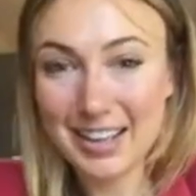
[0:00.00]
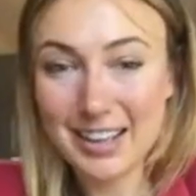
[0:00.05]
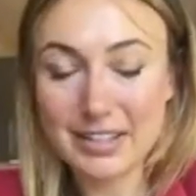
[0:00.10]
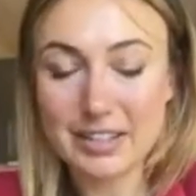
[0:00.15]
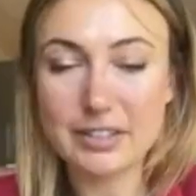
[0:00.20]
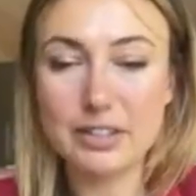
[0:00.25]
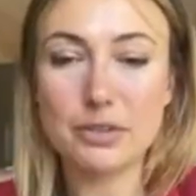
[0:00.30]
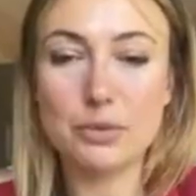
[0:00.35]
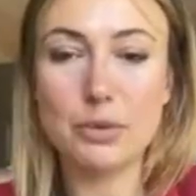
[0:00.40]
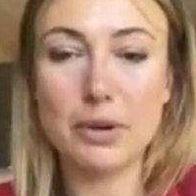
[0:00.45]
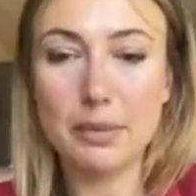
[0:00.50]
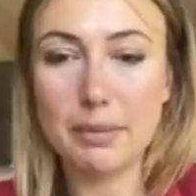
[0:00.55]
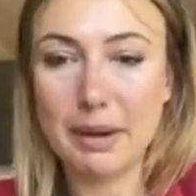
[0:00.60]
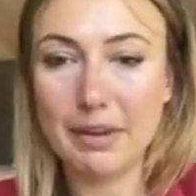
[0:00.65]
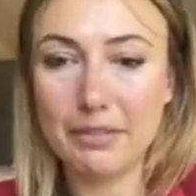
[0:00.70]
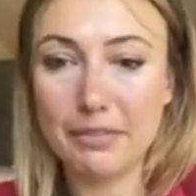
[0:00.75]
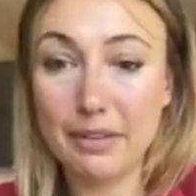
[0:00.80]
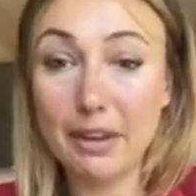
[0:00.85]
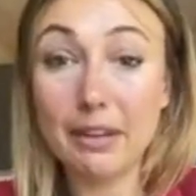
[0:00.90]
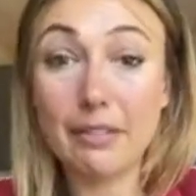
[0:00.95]
This is one of my
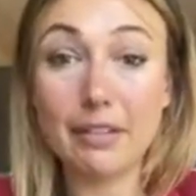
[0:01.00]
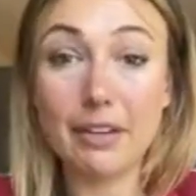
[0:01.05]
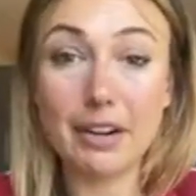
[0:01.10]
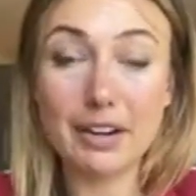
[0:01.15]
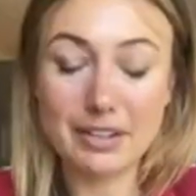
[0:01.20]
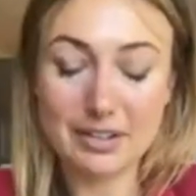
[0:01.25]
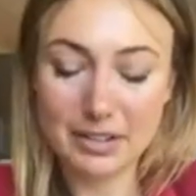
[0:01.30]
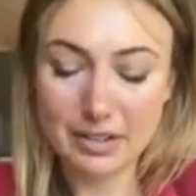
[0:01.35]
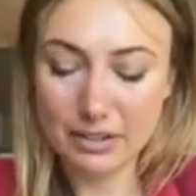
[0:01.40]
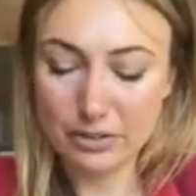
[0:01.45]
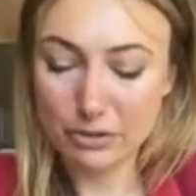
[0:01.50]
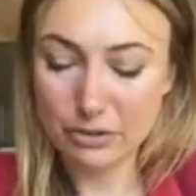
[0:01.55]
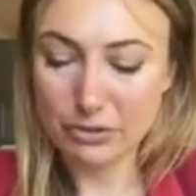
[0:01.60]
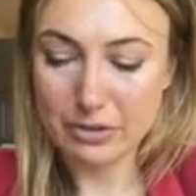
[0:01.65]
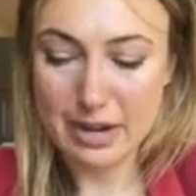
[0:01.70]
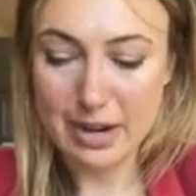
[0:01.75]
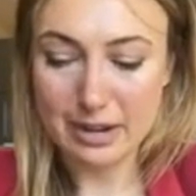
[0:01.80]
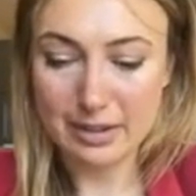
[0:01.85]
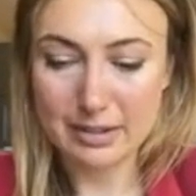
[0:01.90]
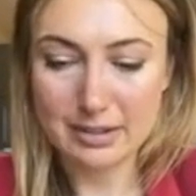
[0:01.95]
favorite
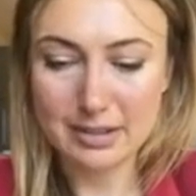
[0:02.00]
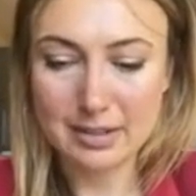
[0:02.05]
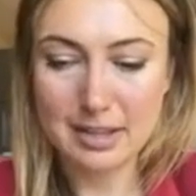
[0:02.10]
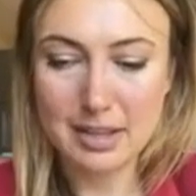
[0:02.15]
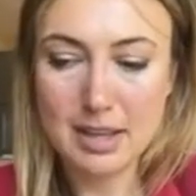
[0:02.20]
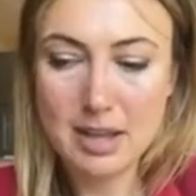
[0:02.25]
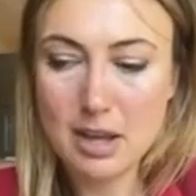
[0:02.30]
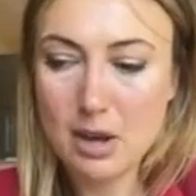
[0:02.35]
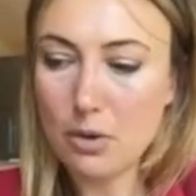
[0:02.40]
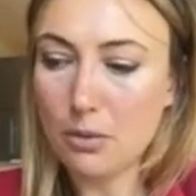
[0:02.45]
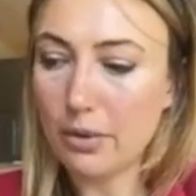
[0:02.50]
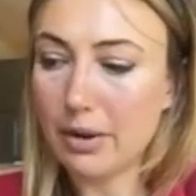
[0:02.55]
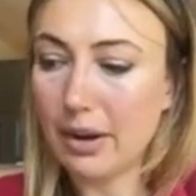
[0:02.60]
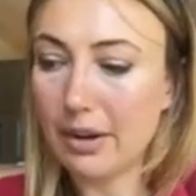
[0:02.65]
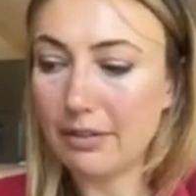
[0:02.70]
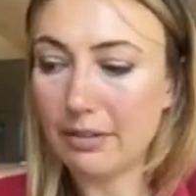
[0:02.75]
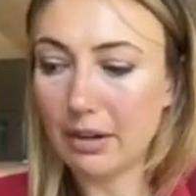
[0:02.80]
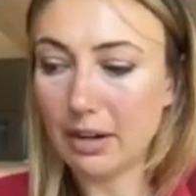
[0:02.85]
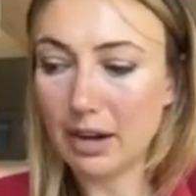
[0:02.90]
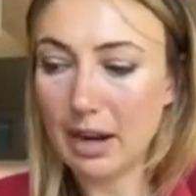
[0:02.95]
tricks
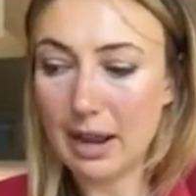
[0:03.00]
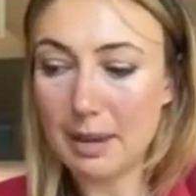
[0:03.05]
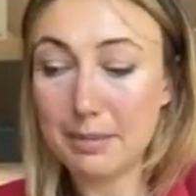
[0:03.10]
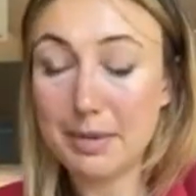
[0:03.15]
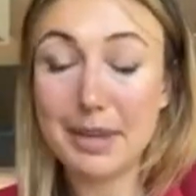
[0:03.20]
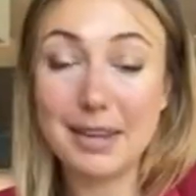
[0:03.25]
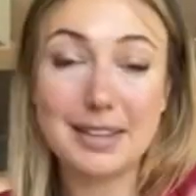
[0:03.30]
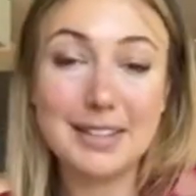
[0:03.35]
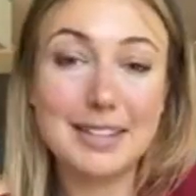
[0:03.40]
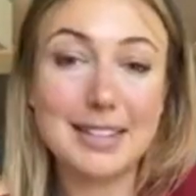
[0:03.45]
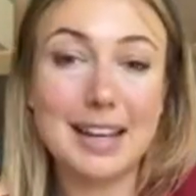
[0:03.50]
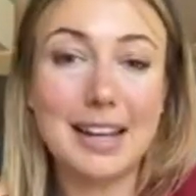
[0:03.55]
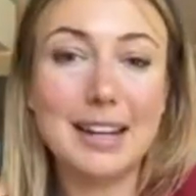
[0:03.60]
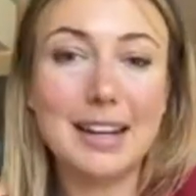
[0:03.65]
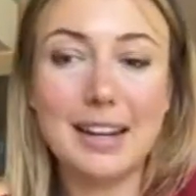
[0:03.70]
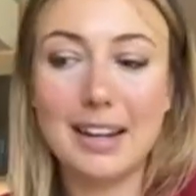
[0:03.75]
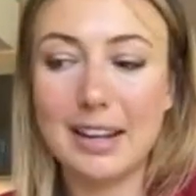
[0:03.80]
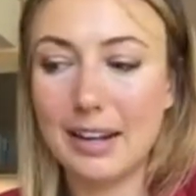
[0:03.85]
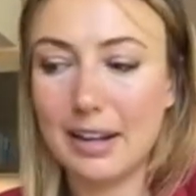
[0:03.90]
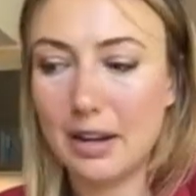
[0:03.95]
whenever I'm
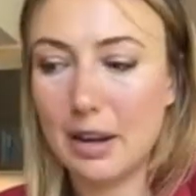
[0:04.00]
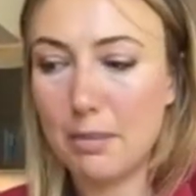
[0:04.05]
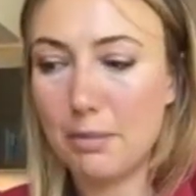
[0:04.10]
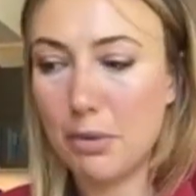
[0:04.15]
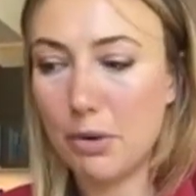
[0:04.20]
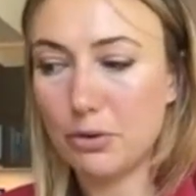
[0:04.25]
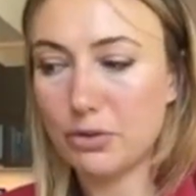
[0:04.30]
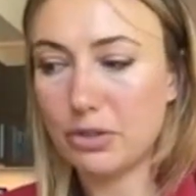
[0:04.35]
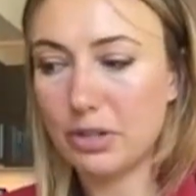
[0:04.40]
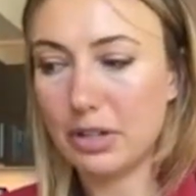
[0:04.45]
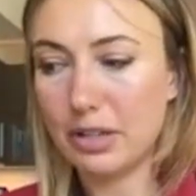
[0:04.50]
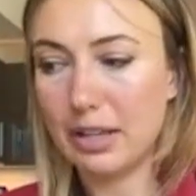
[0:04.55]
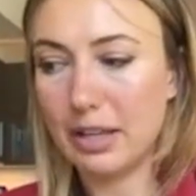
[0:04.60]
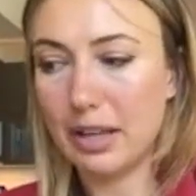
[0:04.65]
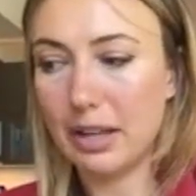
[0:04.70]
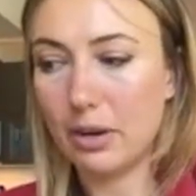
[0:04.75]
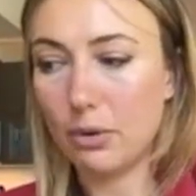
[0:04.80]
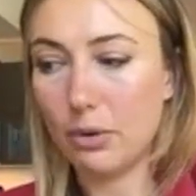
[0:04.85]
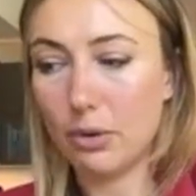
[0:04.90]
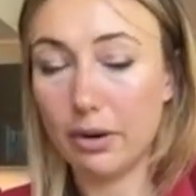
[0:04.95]
excited,
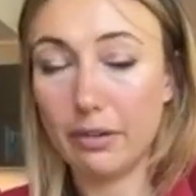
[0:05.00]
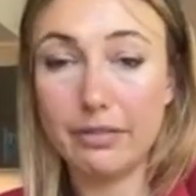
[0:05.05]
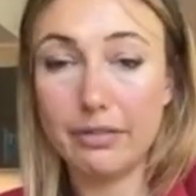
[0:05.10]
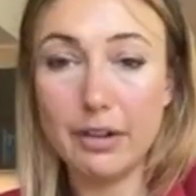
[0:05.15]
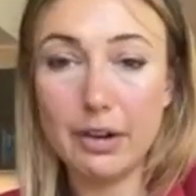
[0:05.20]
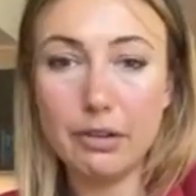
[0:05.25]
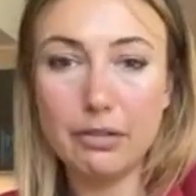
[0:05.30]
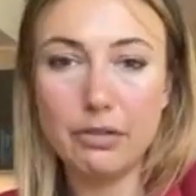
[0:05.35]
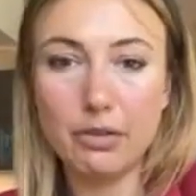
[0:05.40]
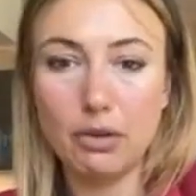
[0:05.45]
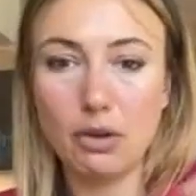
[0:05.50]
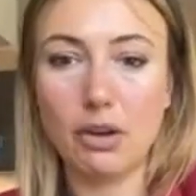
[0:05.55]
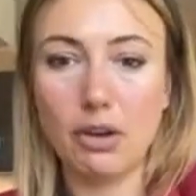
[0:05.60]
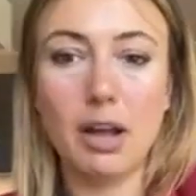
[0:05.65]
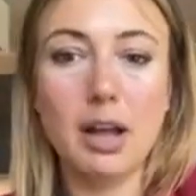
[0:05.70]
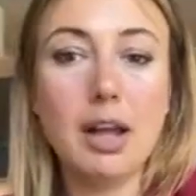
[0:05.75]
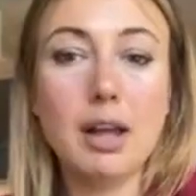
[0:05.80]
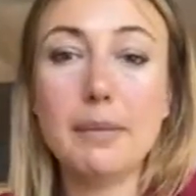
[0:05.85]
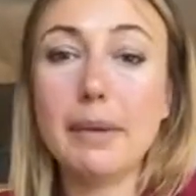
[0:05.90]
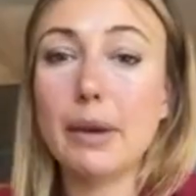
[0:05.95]
emotionally, or fearful.
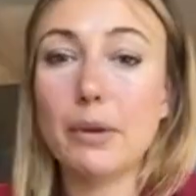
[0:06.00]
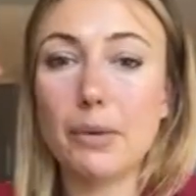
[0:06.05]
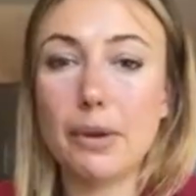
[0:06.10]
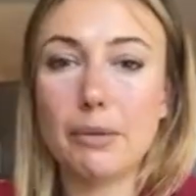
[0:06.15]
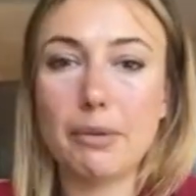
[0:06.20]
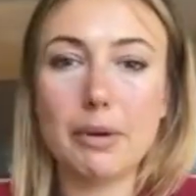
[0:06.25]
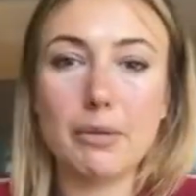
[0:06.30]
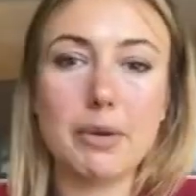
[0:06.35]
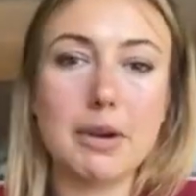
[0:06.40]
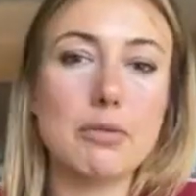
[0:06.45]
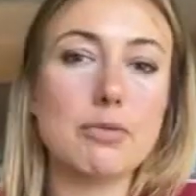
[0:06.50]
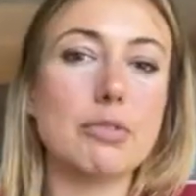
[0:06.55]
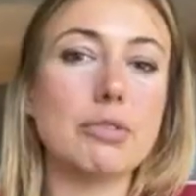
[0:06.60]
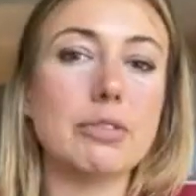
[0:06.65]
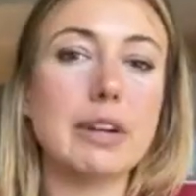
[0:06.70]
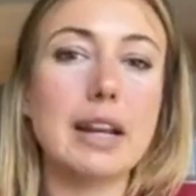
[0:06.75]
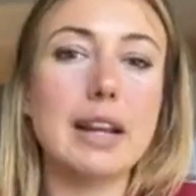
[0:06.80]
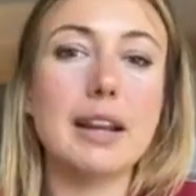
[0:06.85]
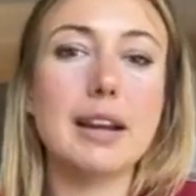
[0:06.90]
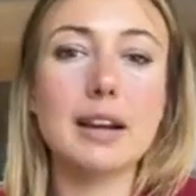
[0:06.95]
Like, wait, we're
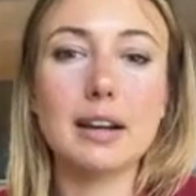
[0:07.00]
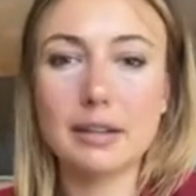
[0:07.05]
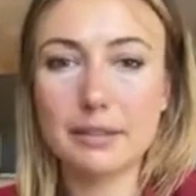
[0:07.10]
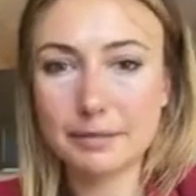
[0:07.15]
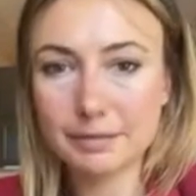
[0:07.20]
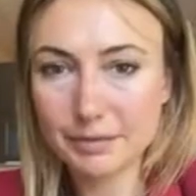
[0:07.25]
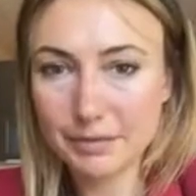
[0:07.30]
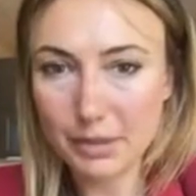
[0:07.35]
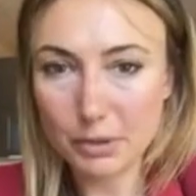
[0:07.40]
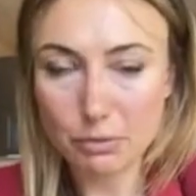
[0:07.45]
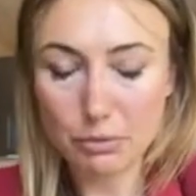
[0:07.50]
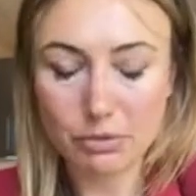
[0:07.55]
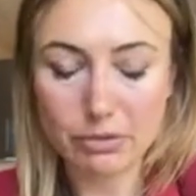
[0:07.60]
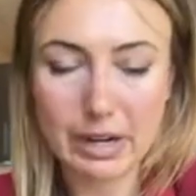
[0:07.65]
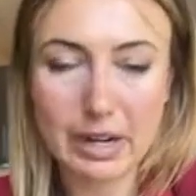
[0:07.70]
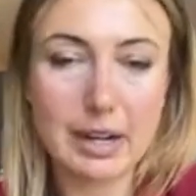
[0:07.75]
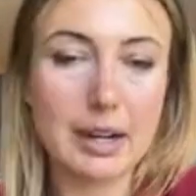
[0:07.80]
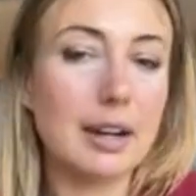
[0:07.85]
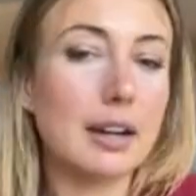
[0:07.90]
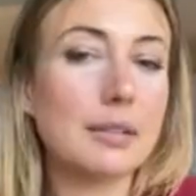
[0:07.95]
right here. We're
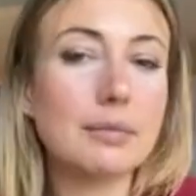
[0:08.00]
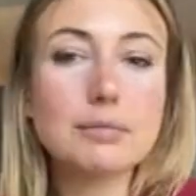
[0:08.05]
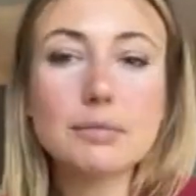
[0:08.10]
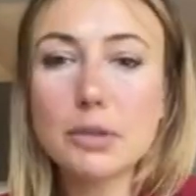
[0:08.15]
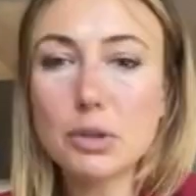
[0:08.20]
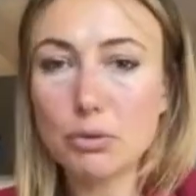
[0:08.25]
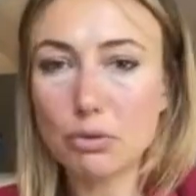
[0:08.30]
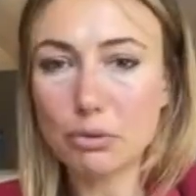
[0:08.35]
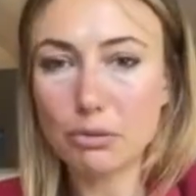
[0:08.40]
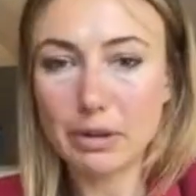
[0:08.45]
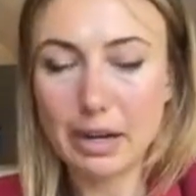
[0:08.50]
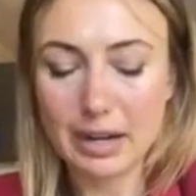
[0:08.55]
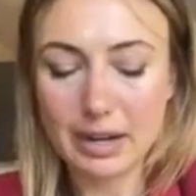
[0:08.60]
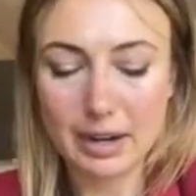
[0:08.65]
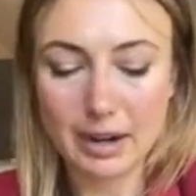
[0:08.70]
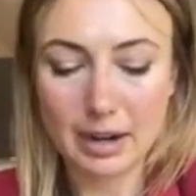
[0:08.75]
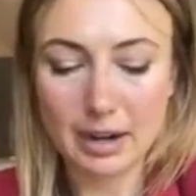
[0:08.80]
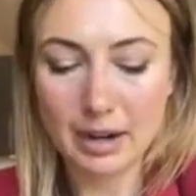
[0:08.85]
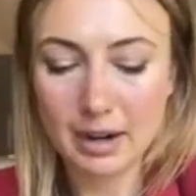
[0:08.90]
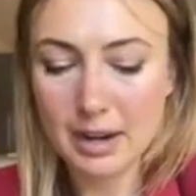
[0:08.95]
right here. We're right
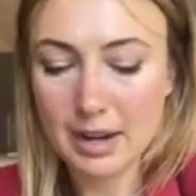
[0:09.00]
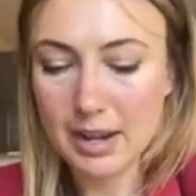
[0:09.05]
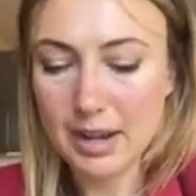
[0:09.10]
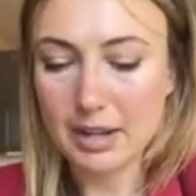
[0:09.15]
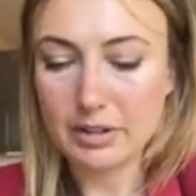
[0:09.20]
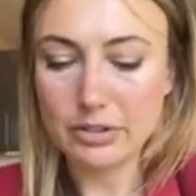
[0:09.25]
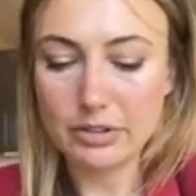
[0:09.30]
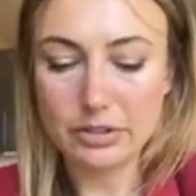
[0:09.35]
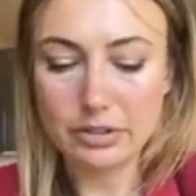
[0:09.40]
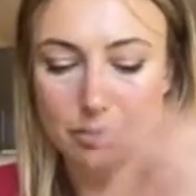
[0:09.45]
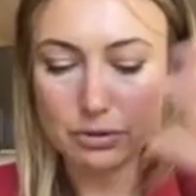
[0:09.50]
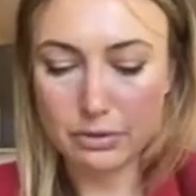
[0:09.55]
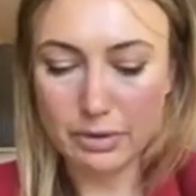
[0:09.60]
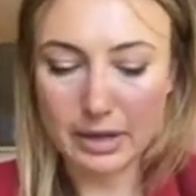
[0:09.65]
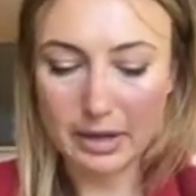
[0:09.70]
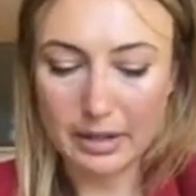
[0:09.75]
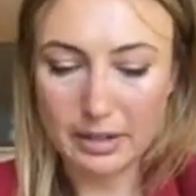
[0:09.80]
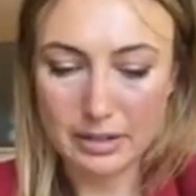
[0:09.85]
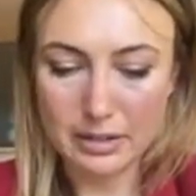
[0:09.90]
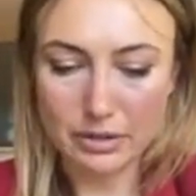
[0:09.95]
here. Just do
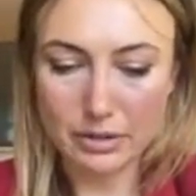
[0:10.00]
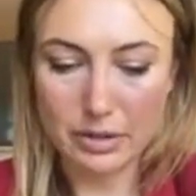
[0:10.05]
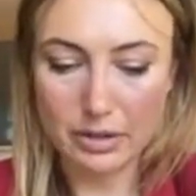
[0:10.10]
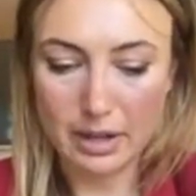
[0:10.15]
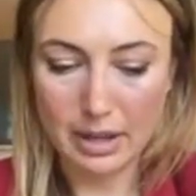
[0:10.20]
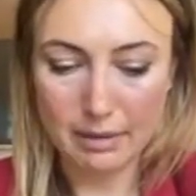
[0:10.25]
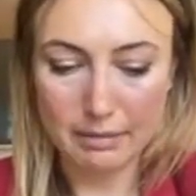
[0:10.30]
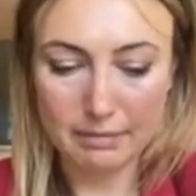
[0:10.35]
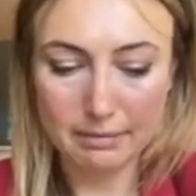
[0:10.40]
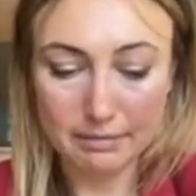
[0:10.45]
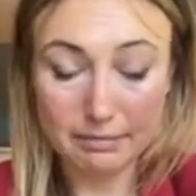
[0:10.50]
it until you get,